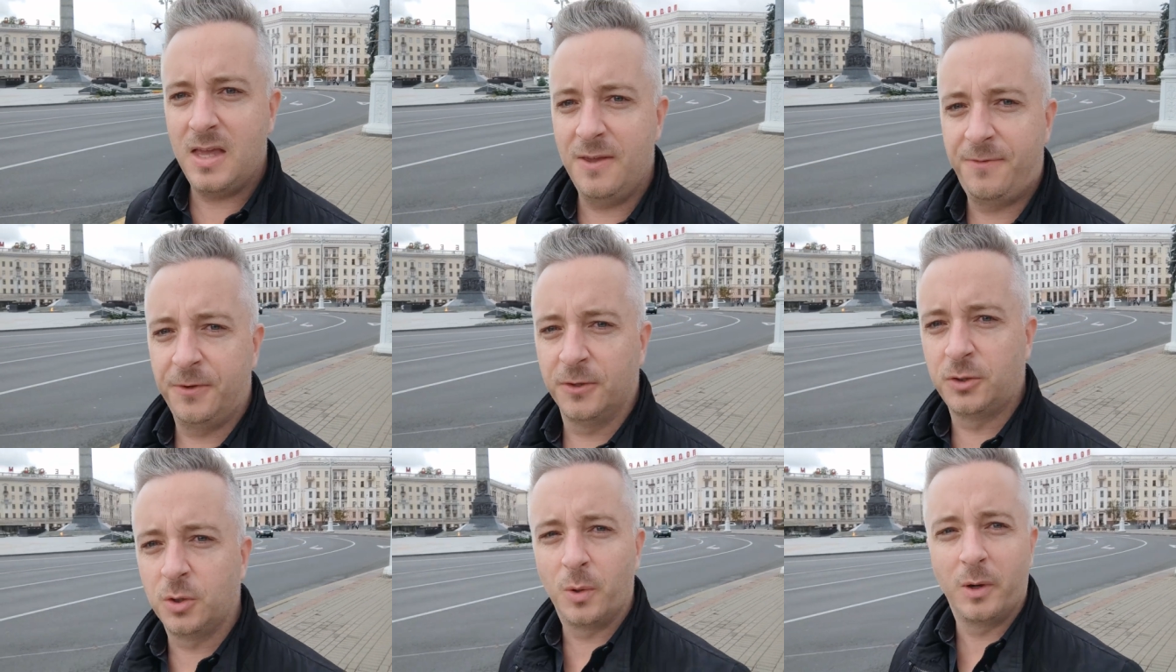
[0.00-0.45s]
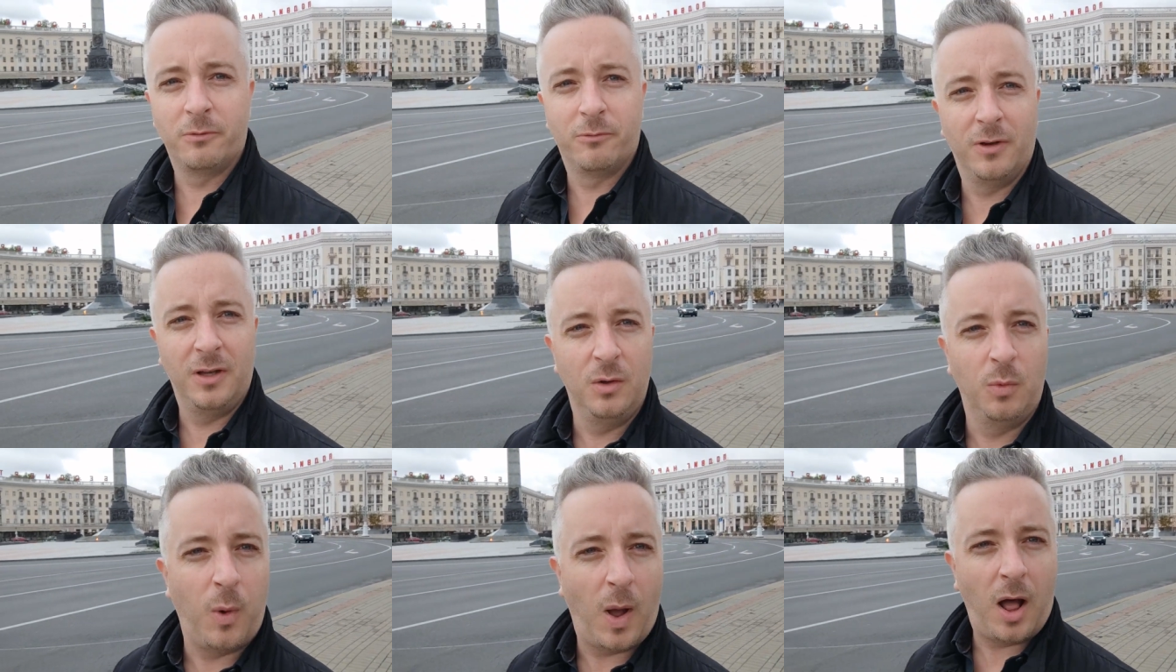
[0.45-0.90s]
If you're doing
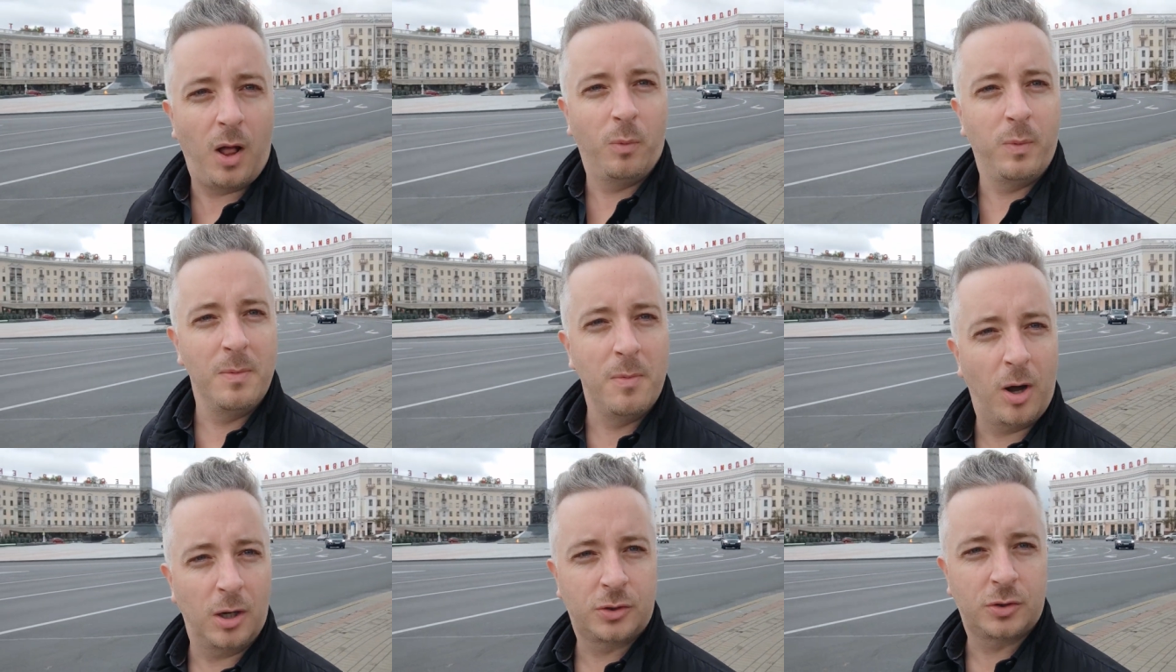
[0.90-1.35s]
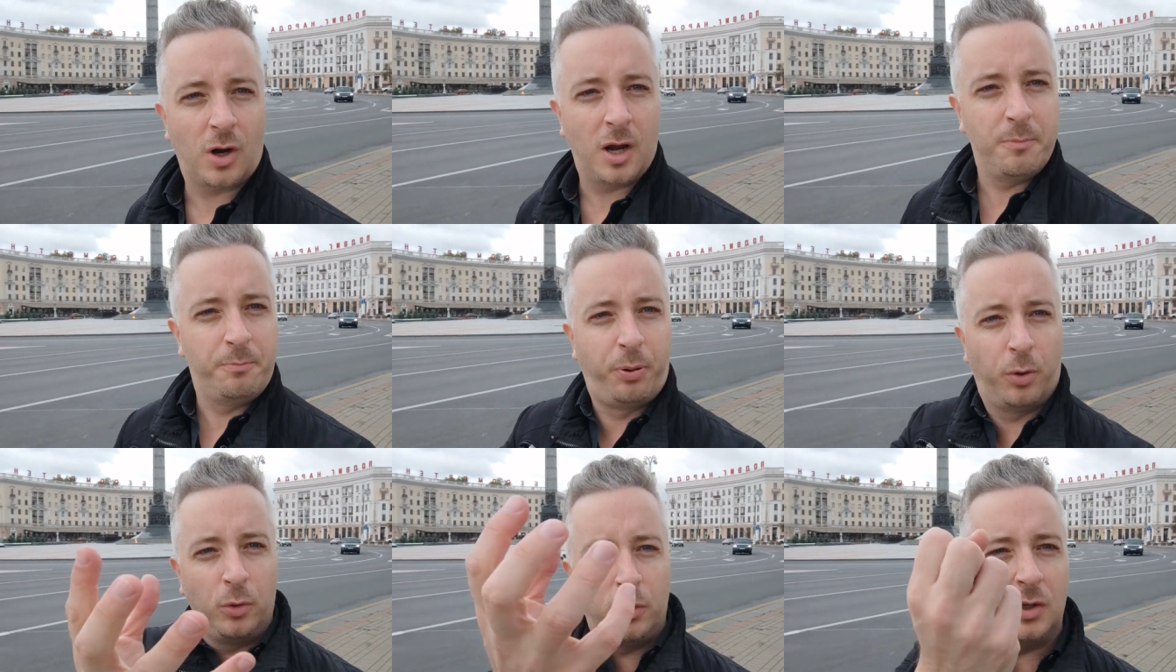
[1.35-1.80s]
really well, we might
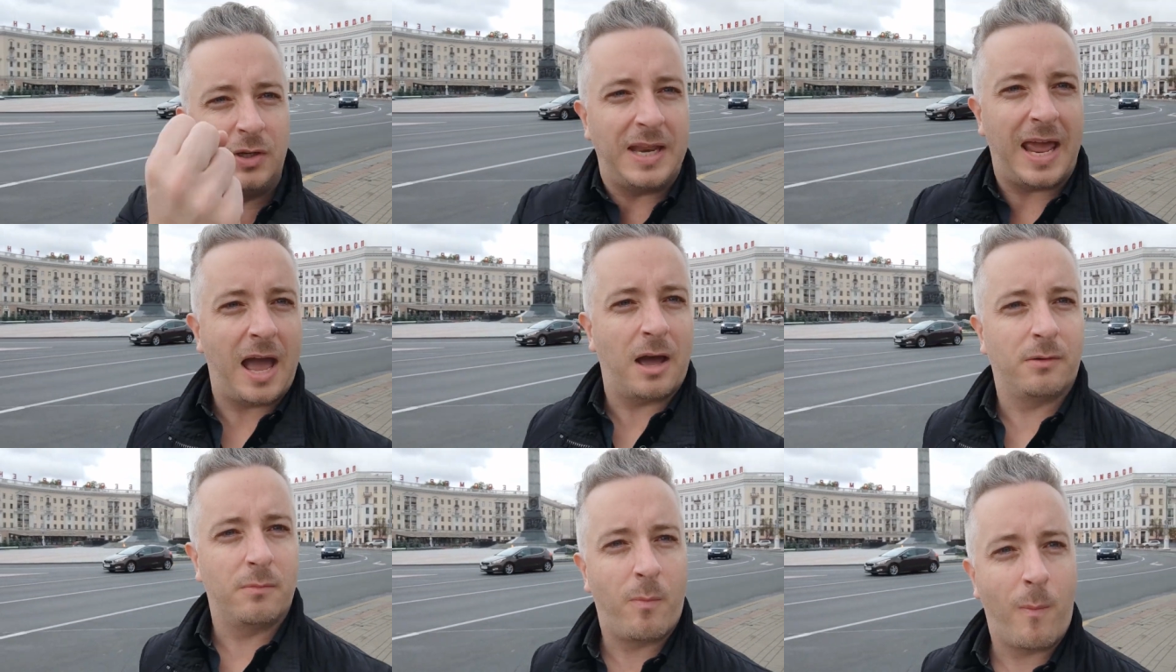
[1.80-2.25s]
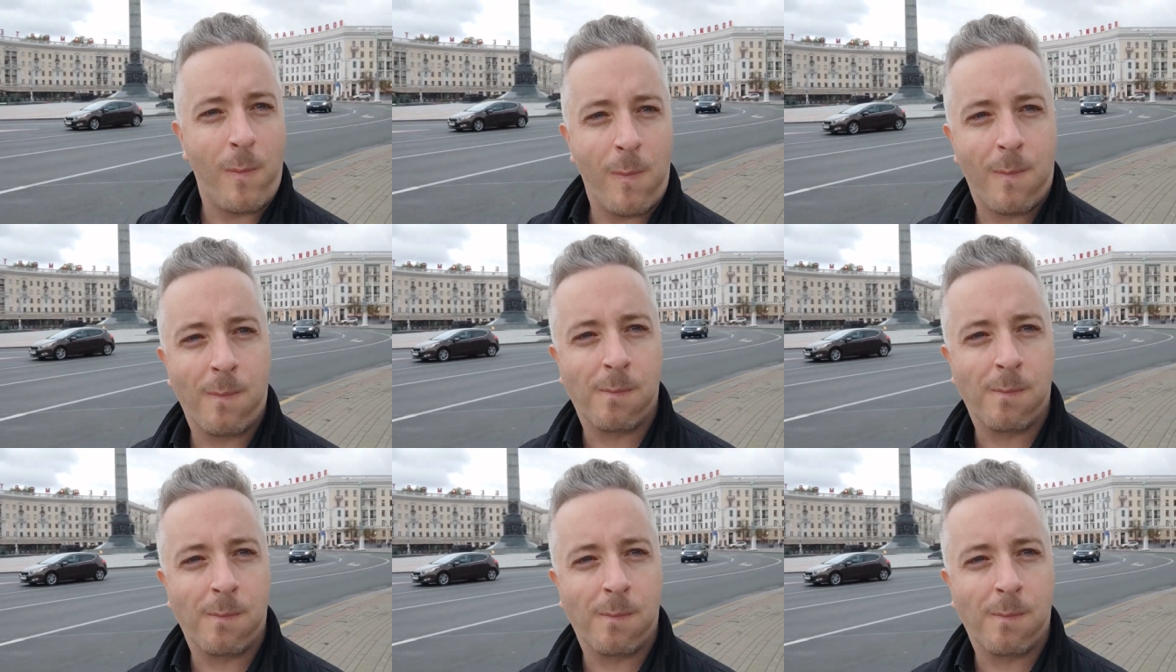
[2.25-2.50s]
try and pull you down.